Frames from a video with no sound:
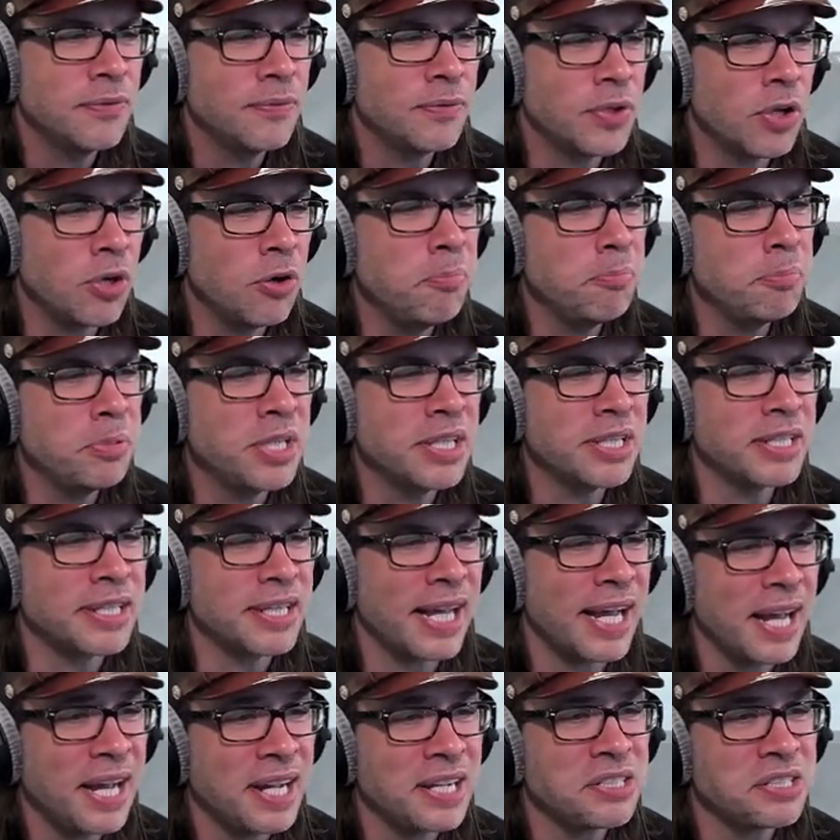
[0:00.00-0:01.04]
Don't be an
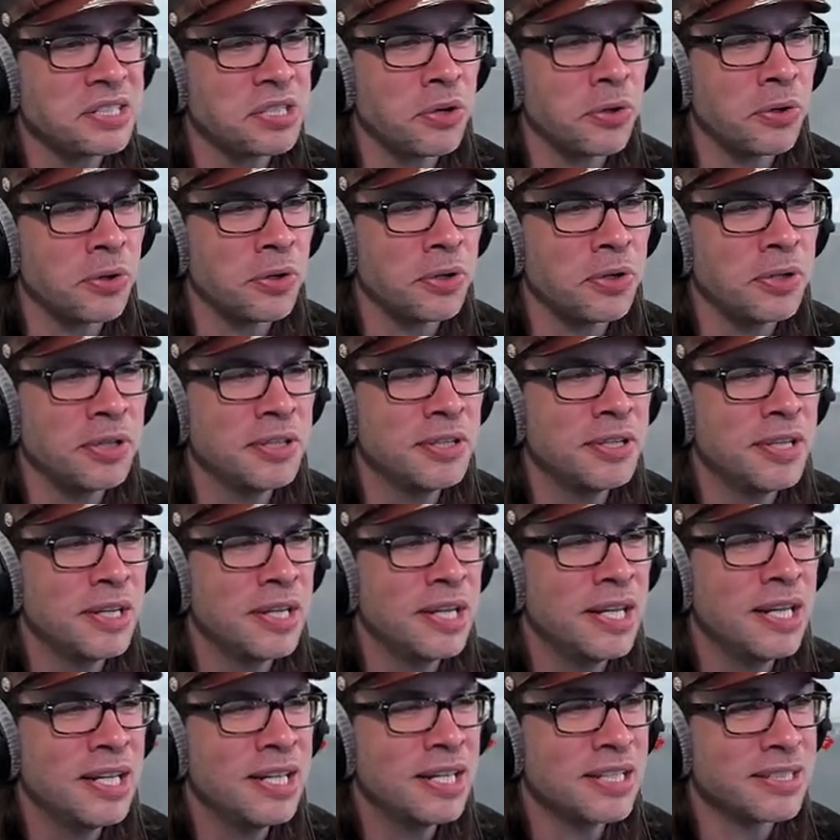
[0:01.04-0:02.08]
asshole
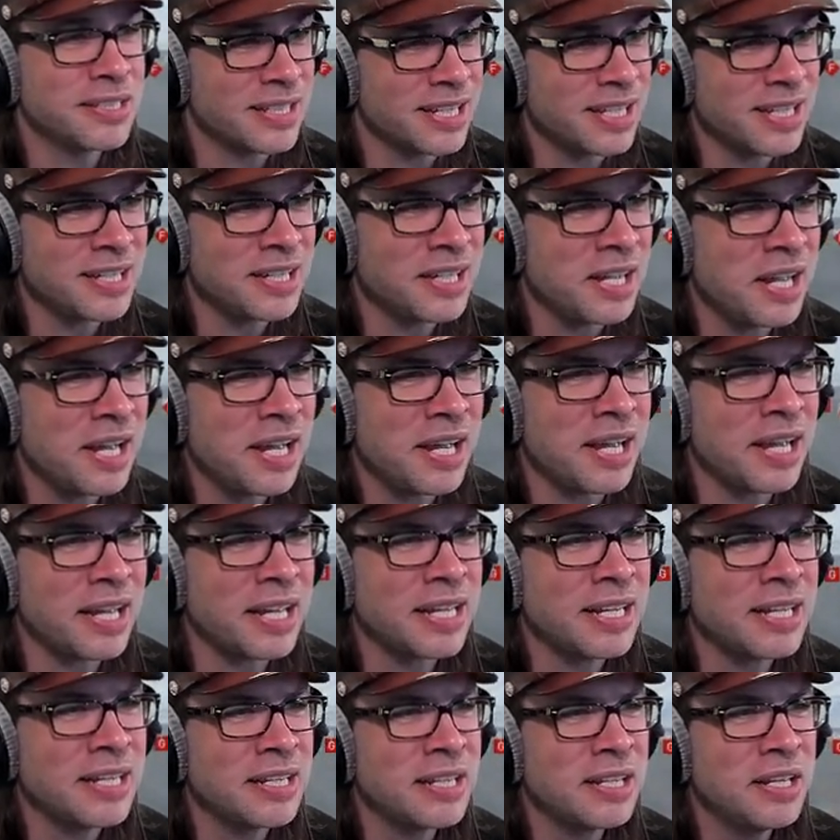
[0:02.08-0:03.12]
and get
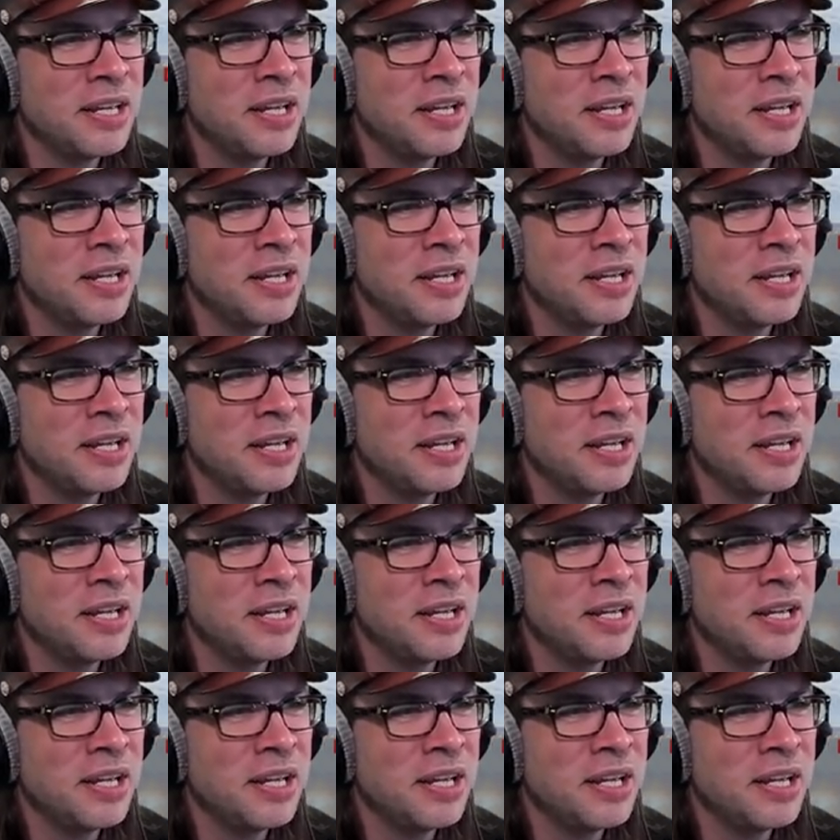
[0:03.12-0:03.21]
high